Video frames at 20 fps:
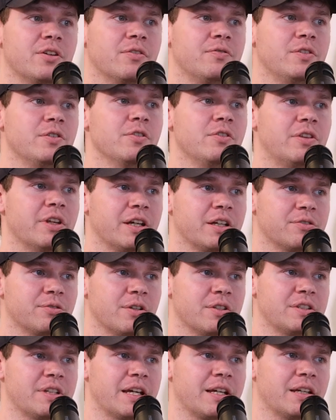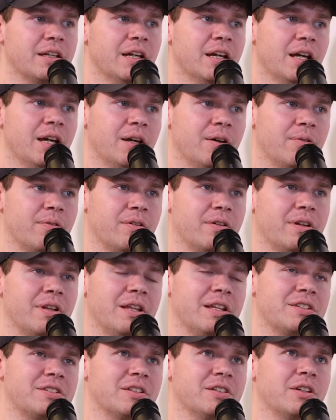to a few things where it's like,
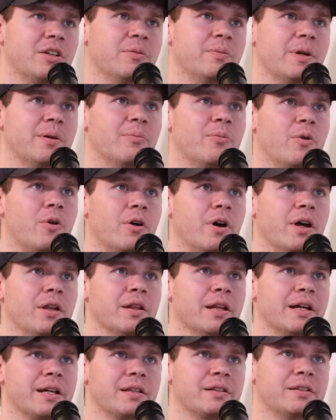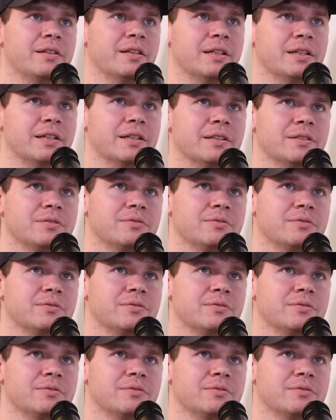this is a little bit more on like the